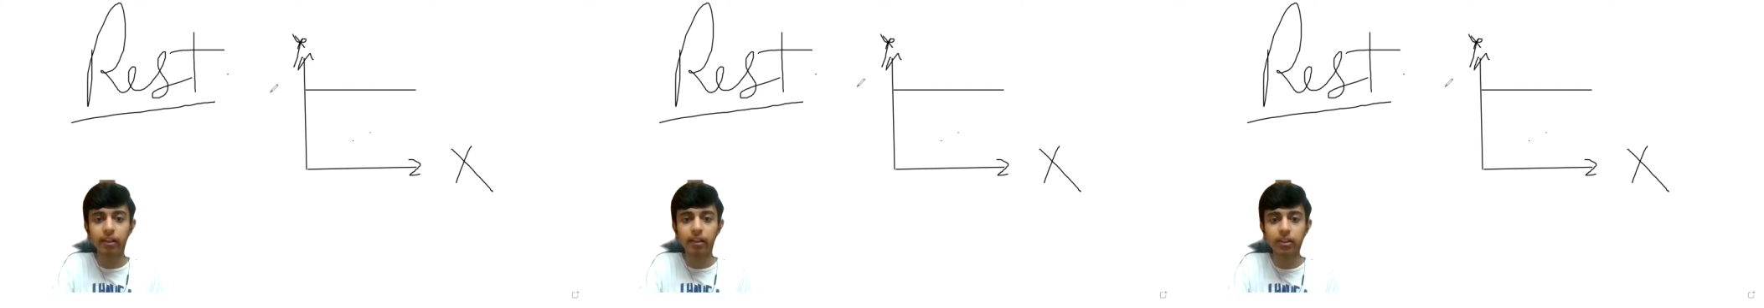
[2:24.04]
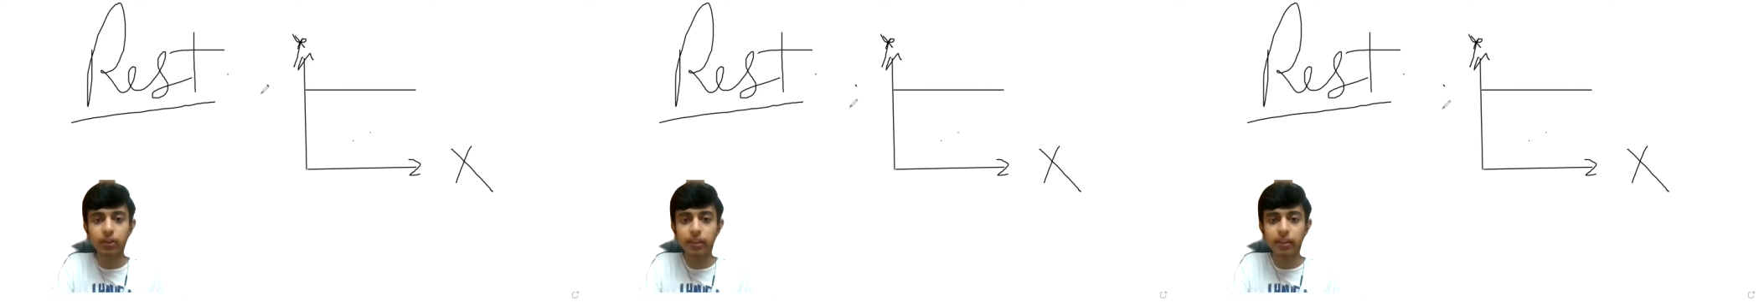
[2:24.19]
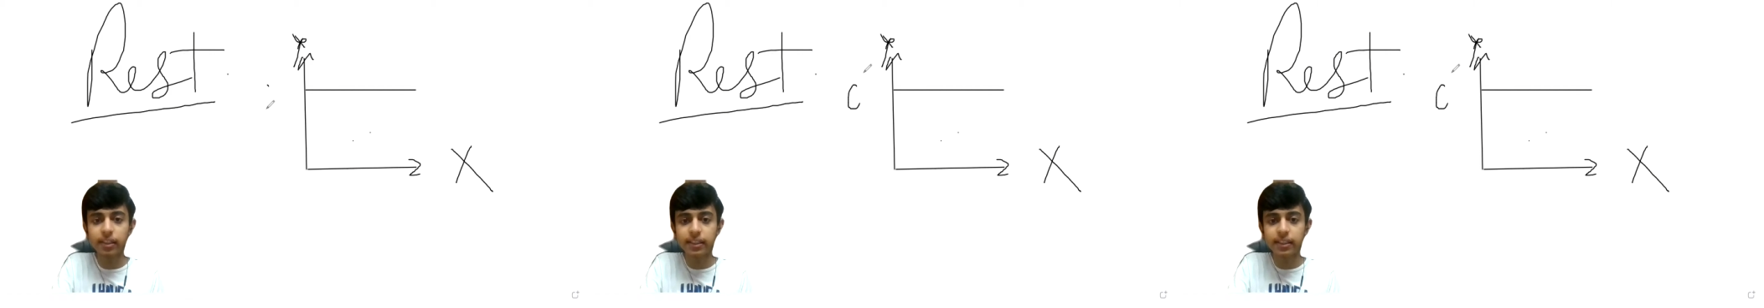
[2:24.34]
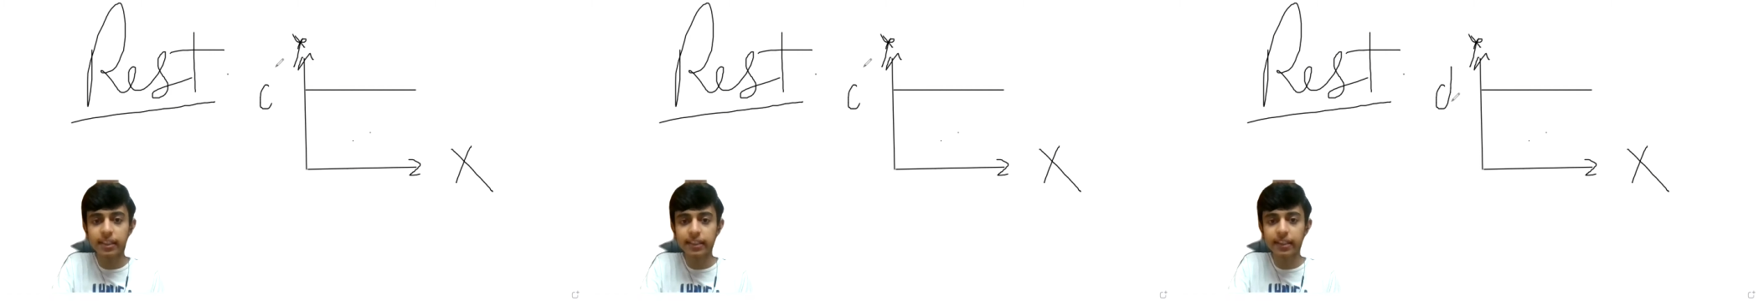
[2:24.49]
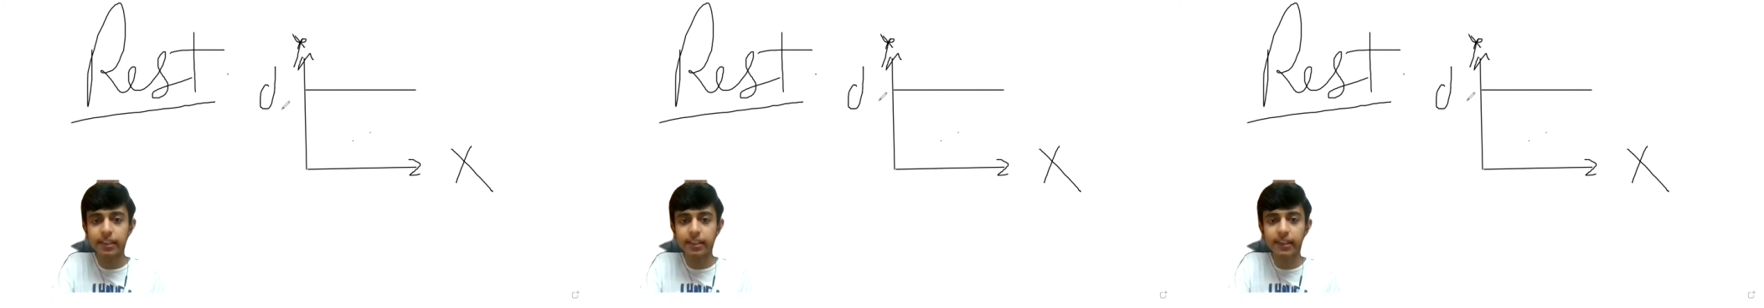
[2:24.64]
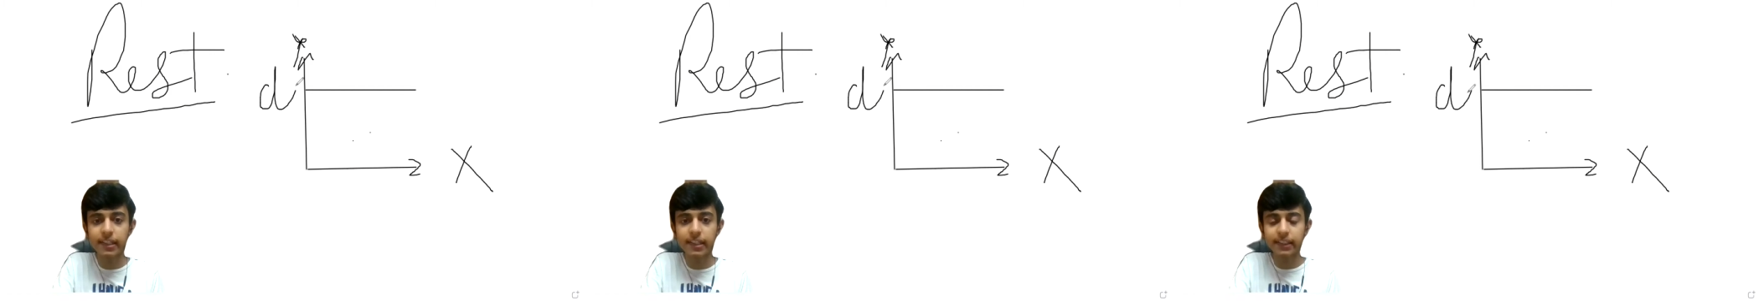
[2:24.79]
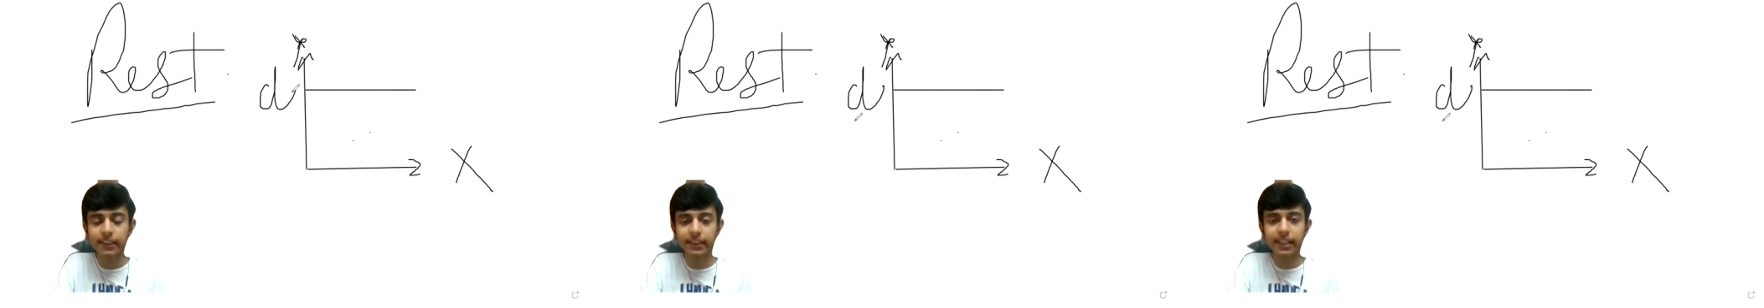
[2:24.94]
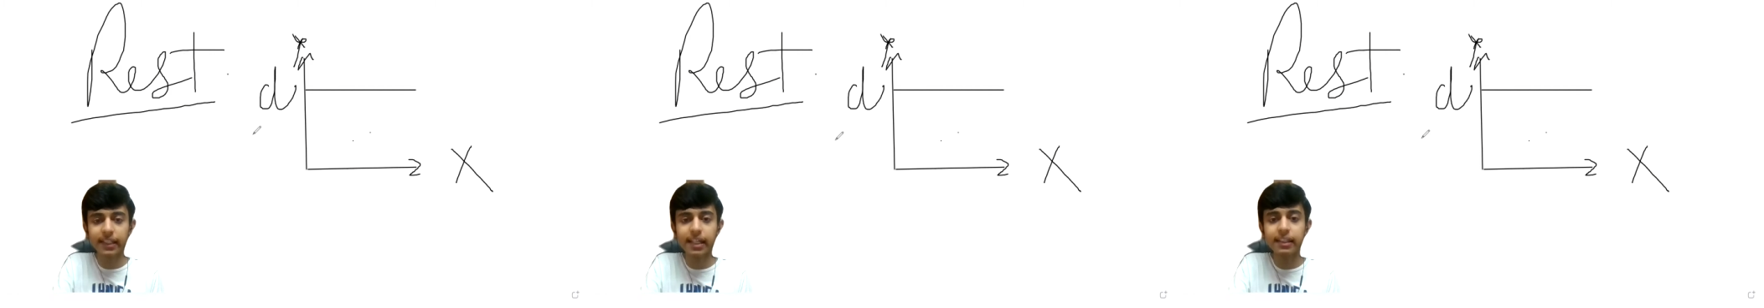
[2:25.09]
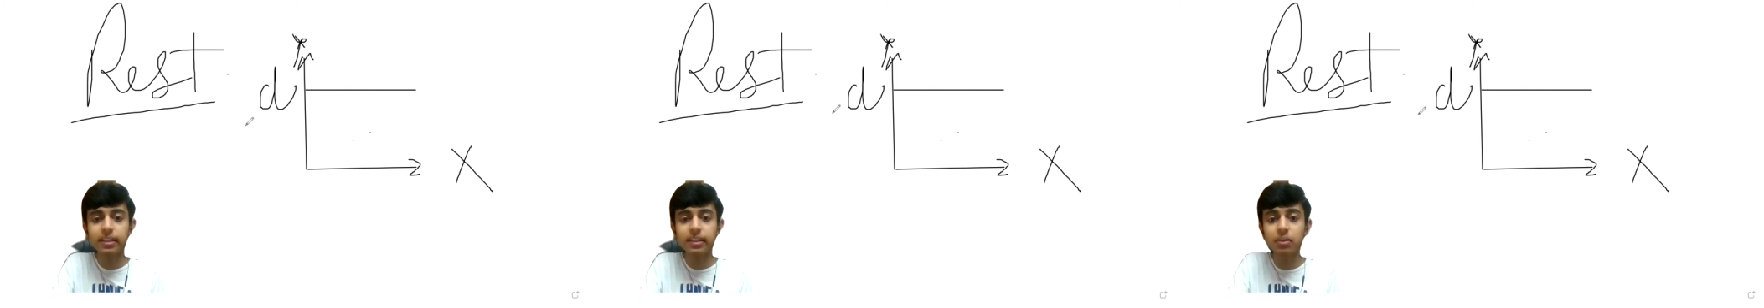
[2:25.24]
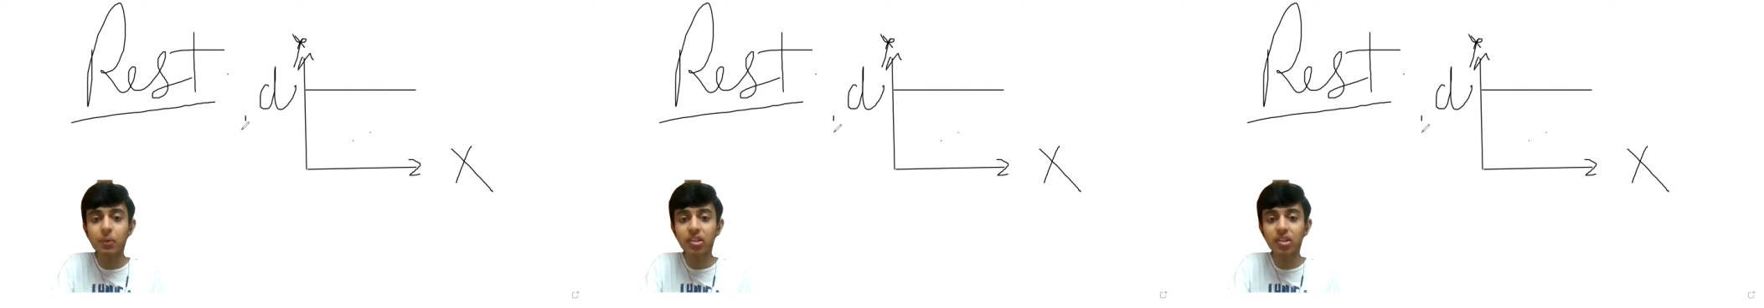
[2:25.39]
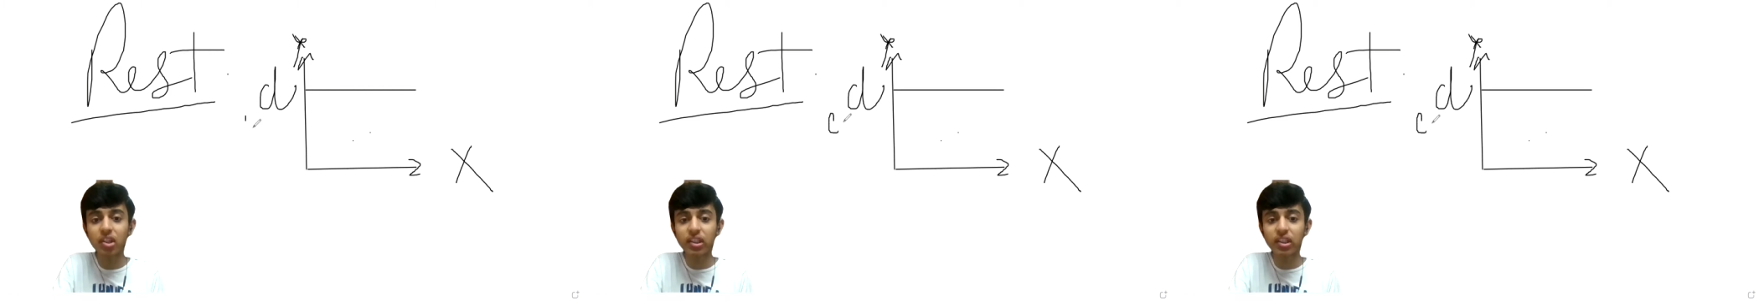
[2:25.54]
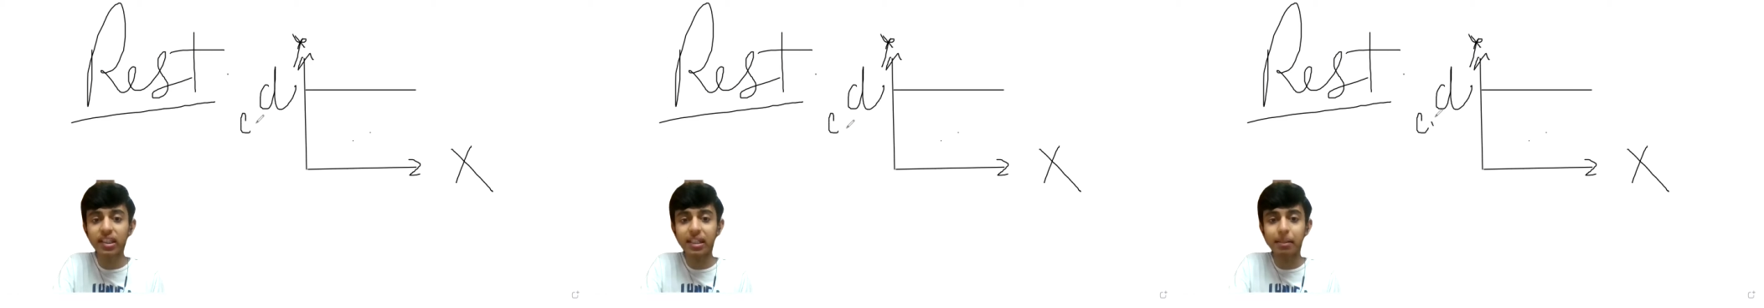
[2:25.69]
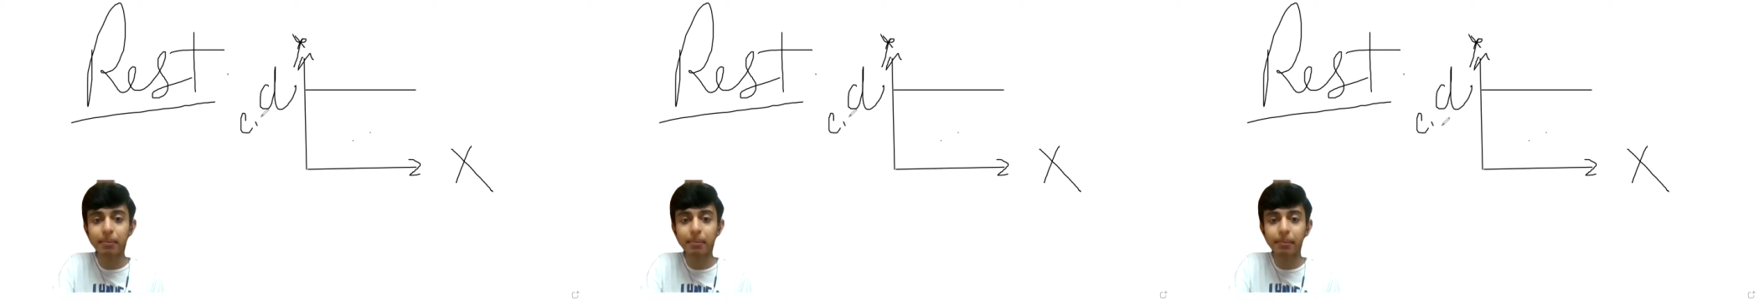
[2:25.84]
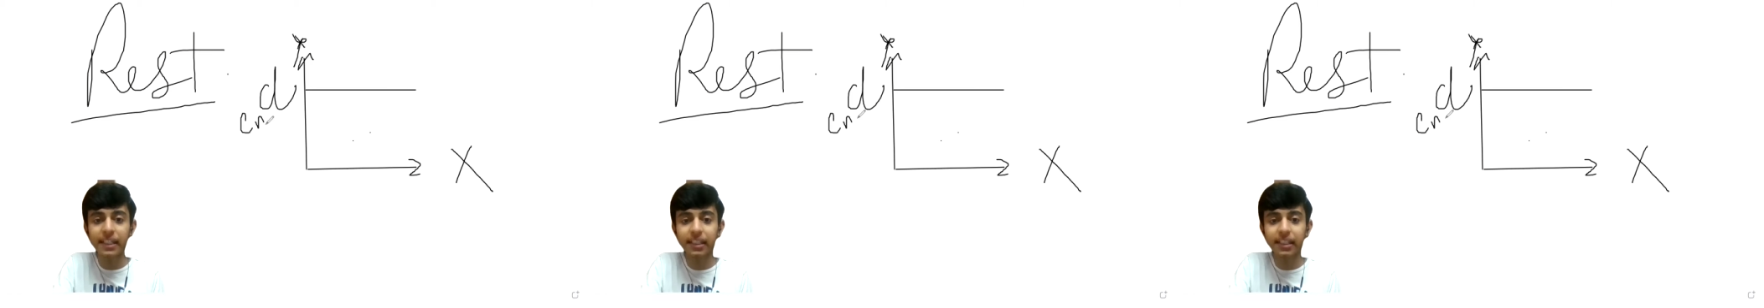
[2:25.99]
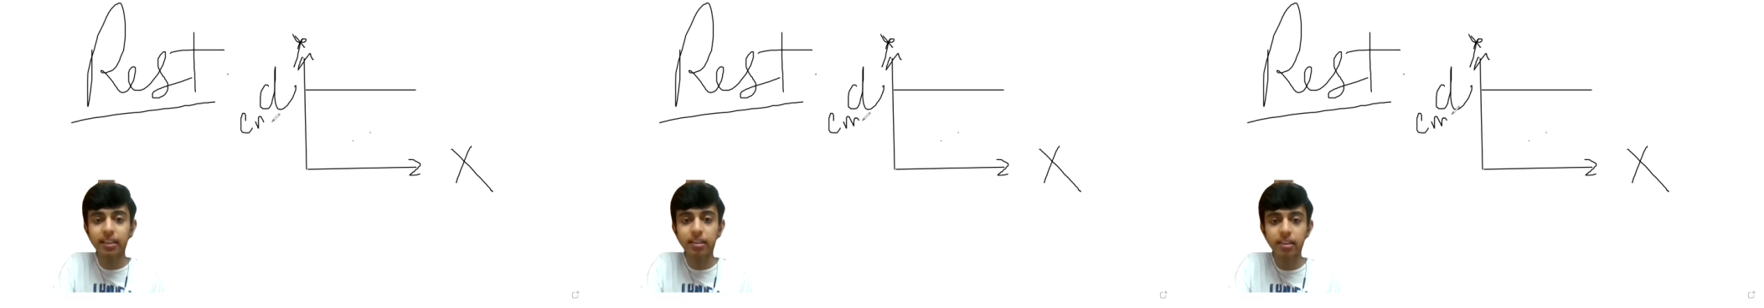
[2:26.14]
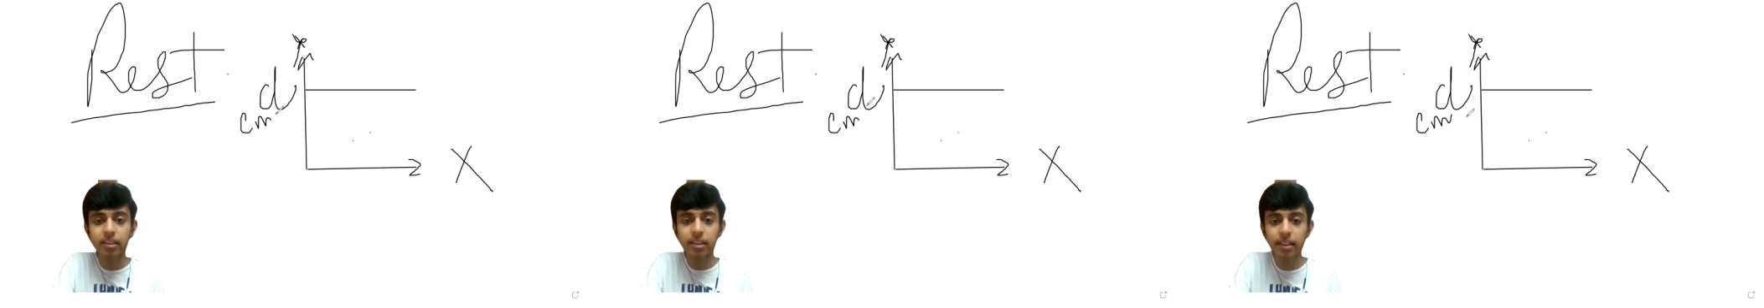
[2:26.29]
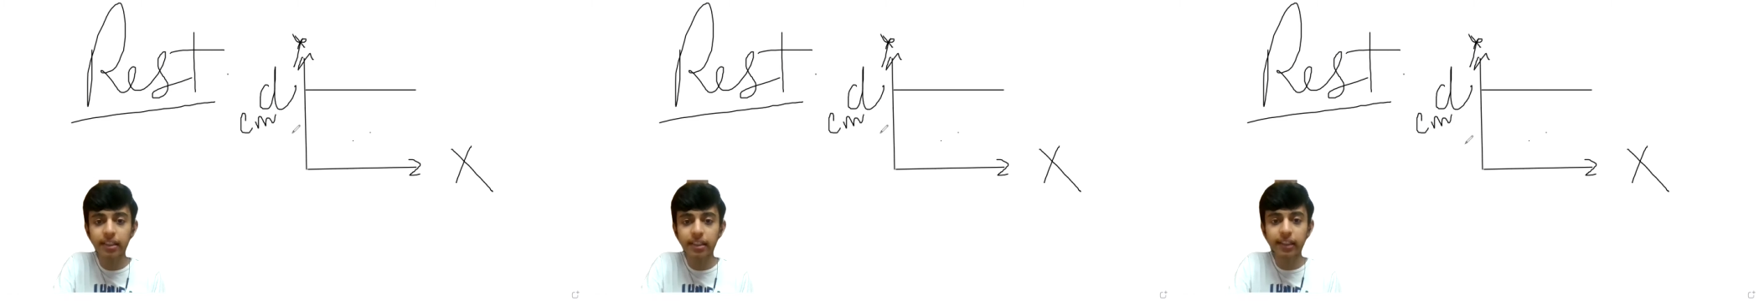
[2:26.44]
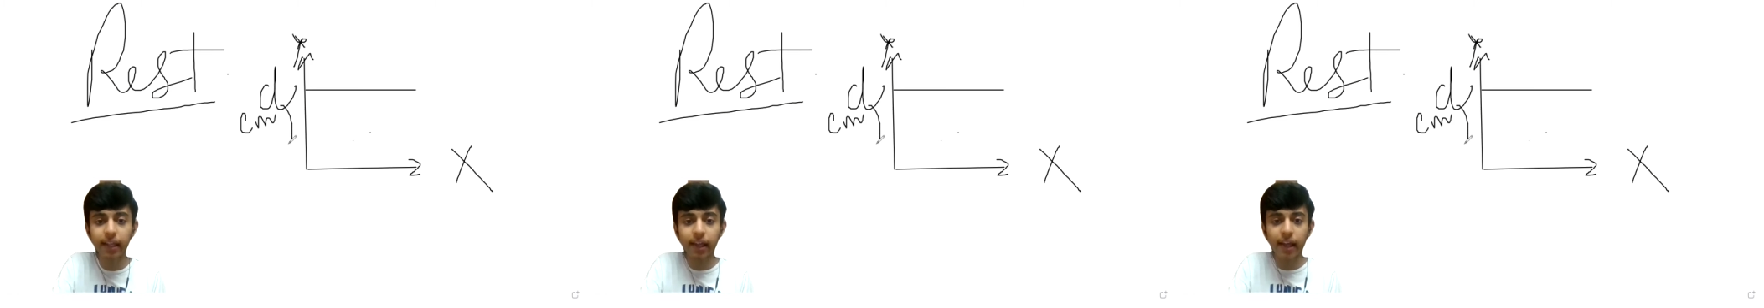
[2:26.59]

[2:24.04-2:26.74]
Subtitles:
So this is the distance, which is in meters,